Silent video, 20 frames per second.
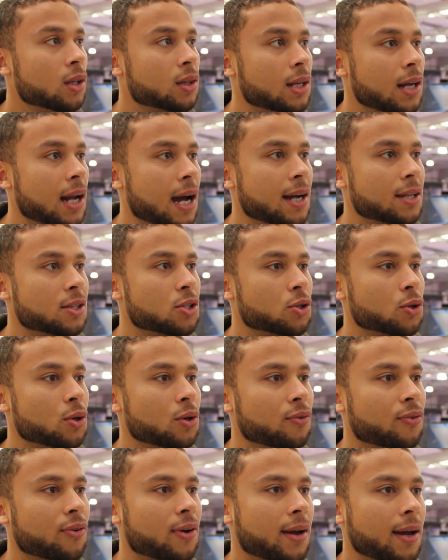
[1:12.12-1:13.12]
delighted
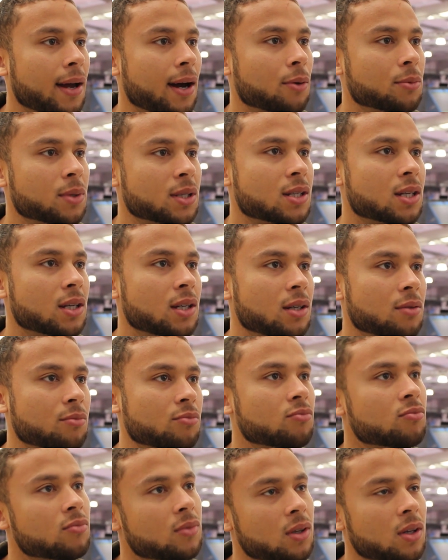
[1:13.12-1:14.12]
to have helped the team
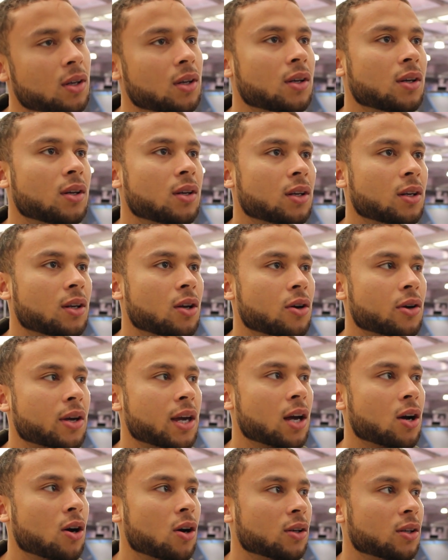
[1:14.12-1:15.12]
you know,
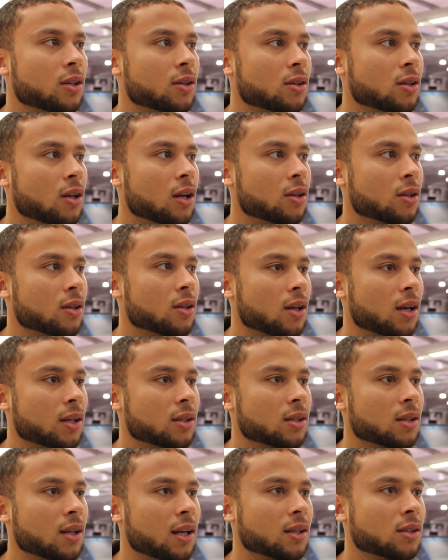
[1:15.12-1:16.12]
kick on and,
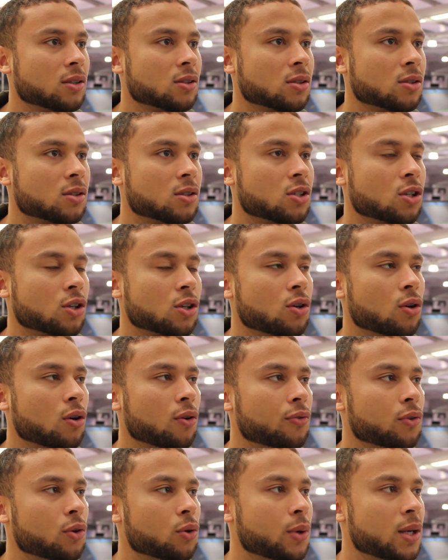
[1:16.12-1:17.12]
and, and secure
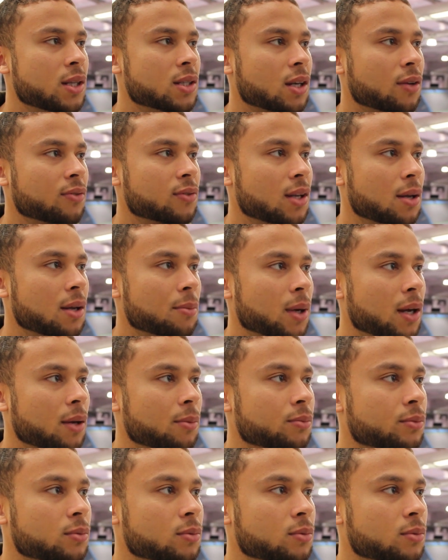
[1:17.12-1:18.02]
a few wins after them game.